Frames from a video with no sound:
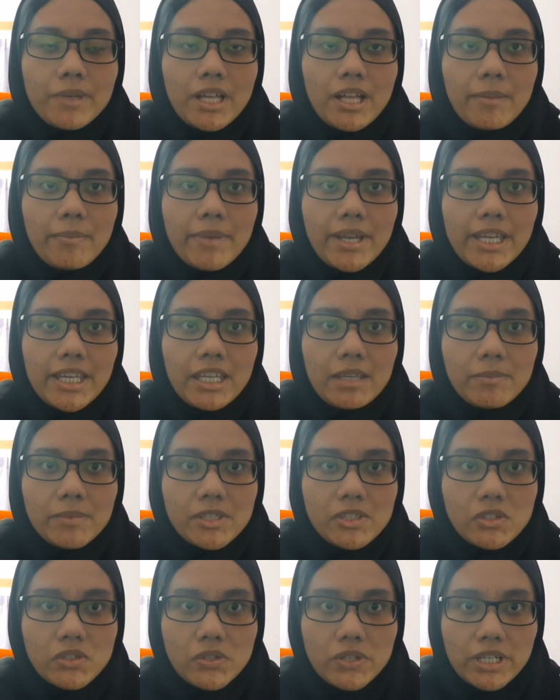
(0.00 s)
My name
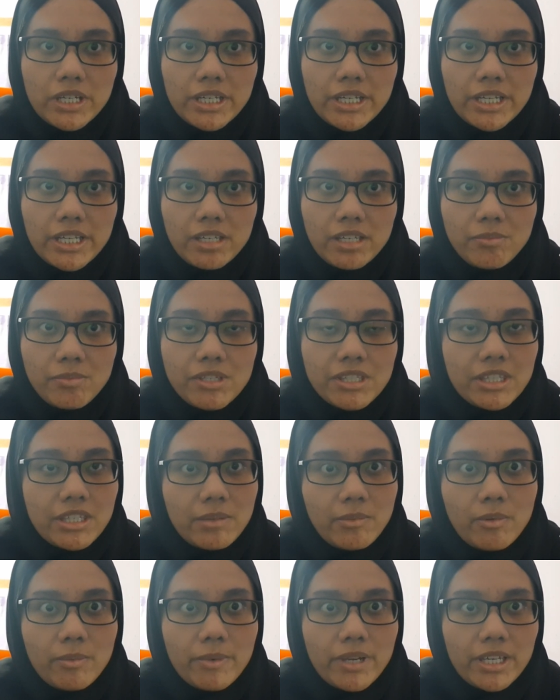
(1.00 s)
is HIDAYAH binti
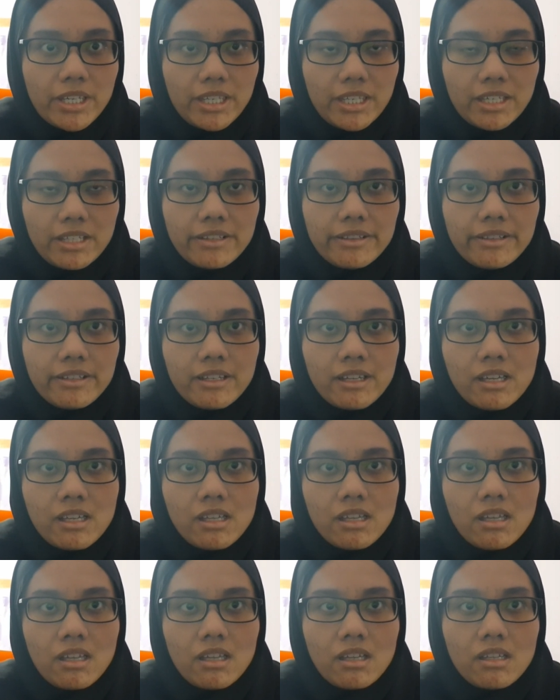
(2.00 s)
Mama AKIL.
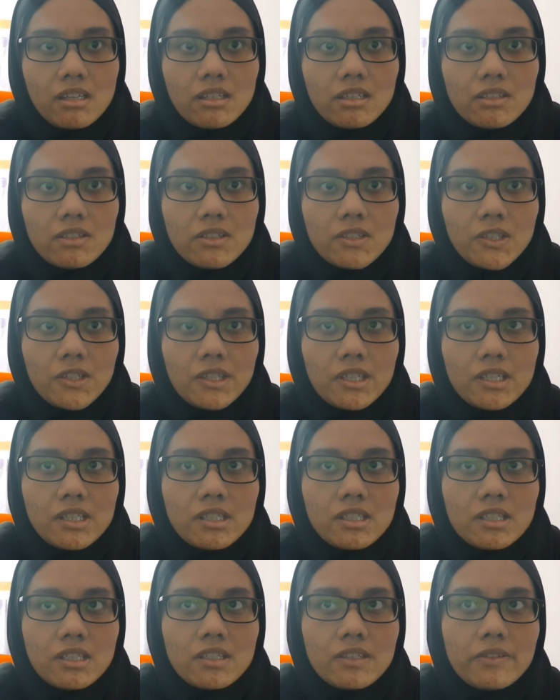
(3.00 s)
So this
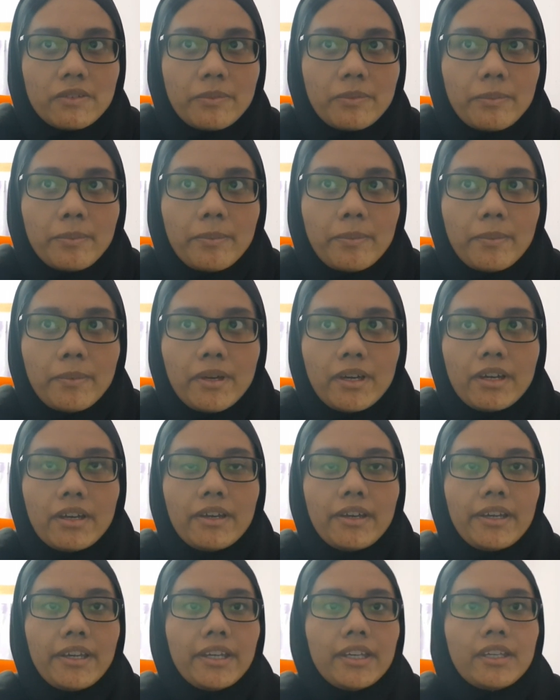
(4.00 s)
is
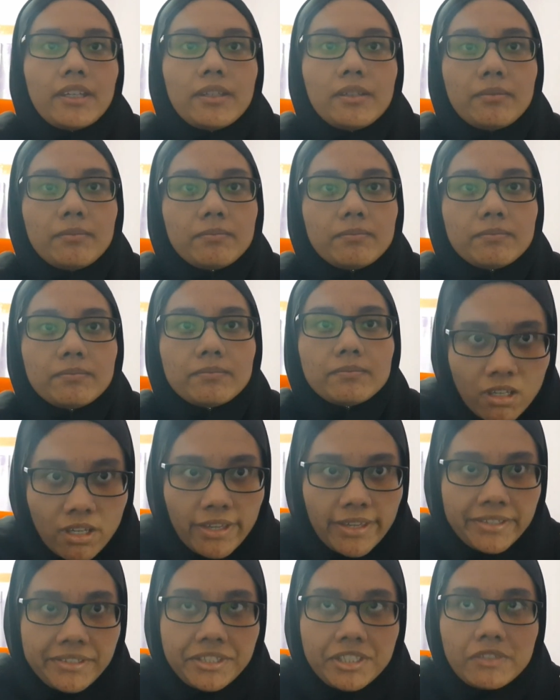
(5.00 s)
my
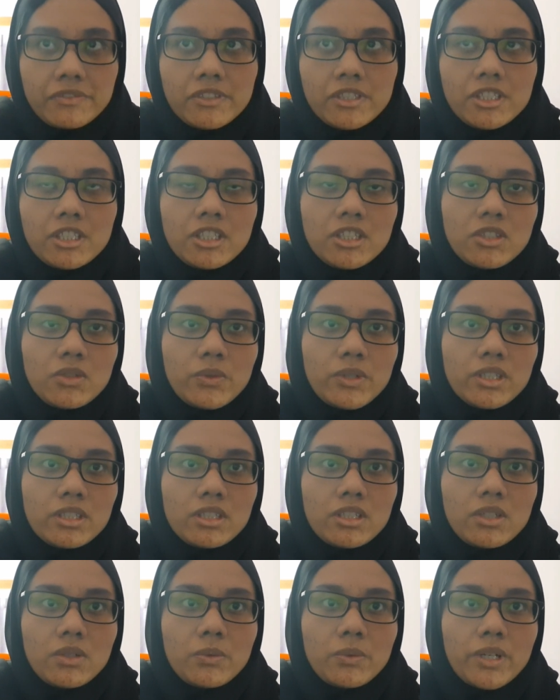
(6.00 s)
activity in
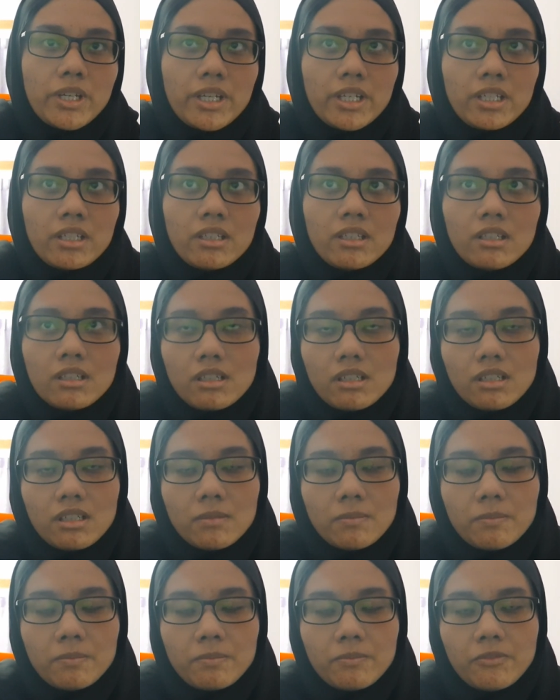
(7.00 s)
21
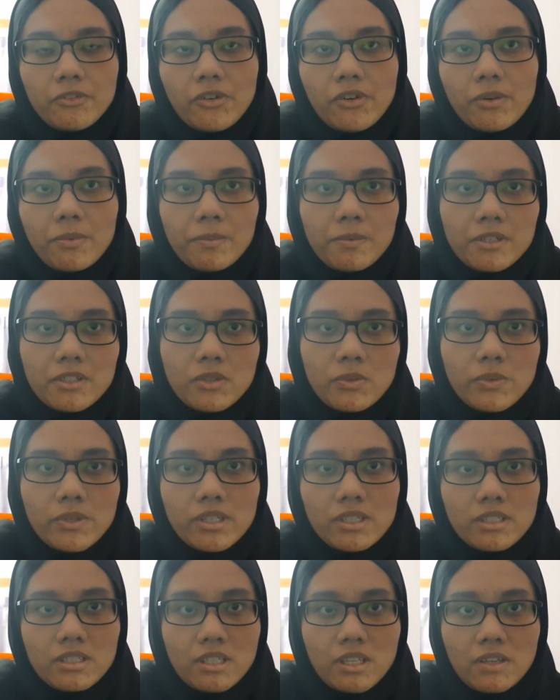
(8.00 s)
for
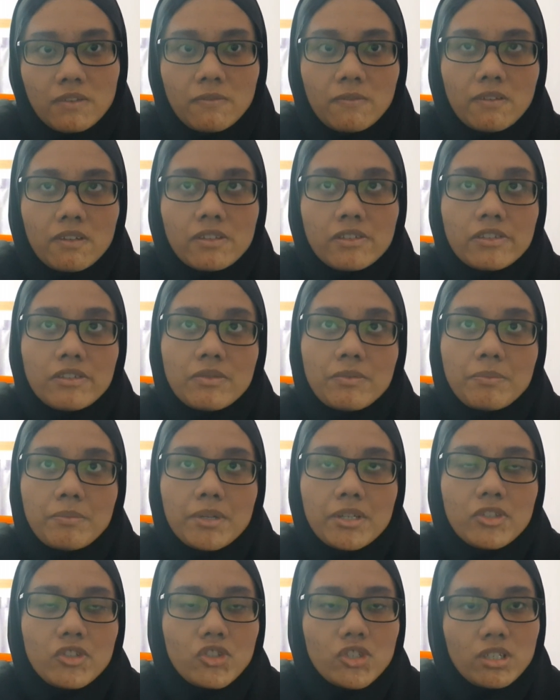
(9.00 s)
persuasive
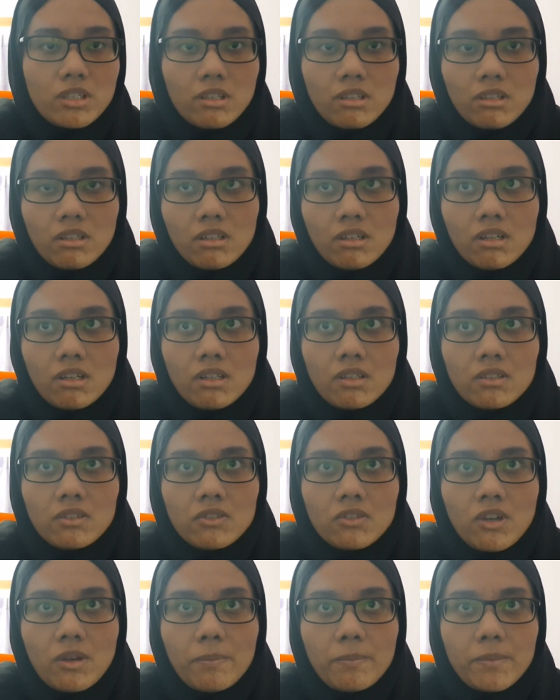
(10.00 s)
speech,
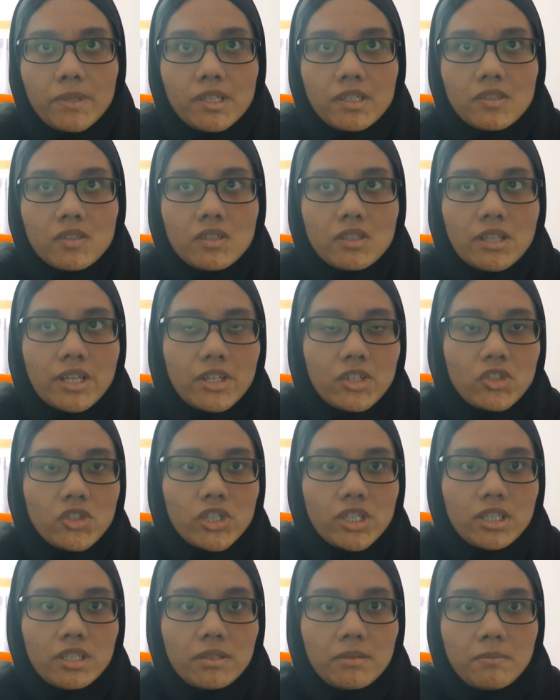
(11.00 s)
topic
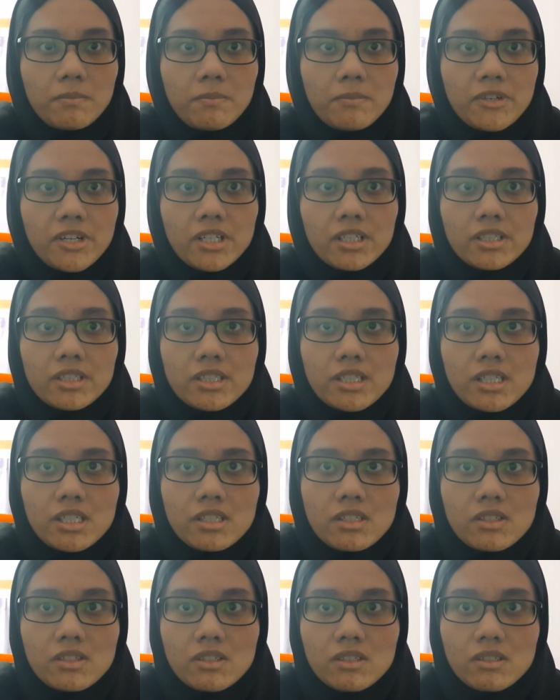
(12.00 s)
selection,
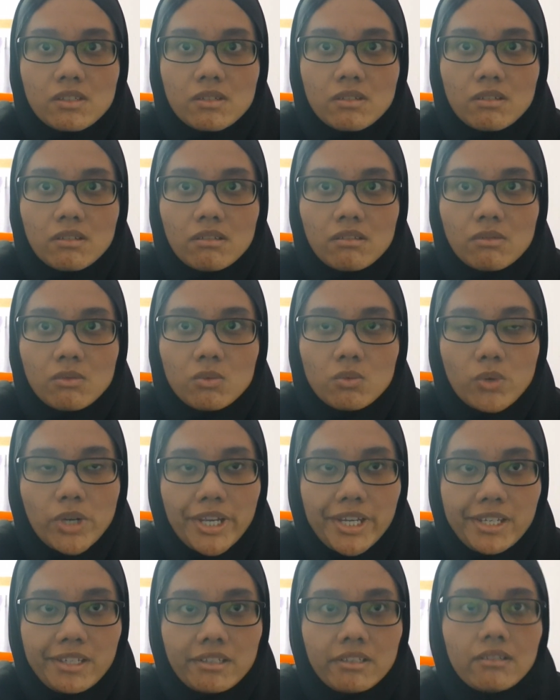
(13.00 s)
practice
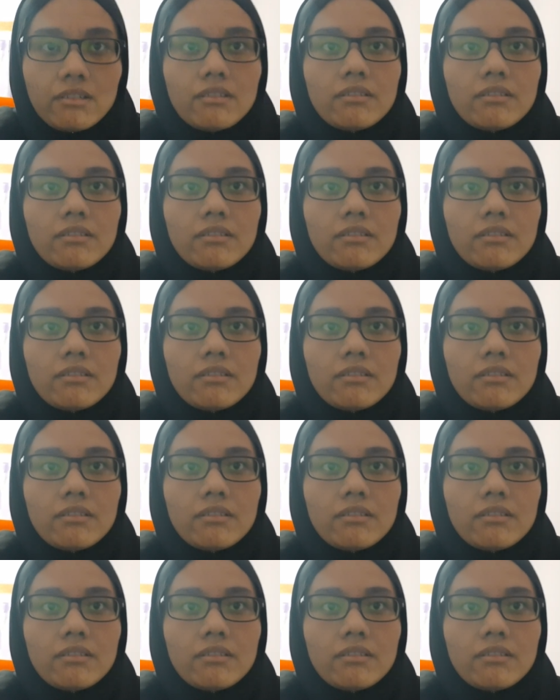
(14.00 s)
1.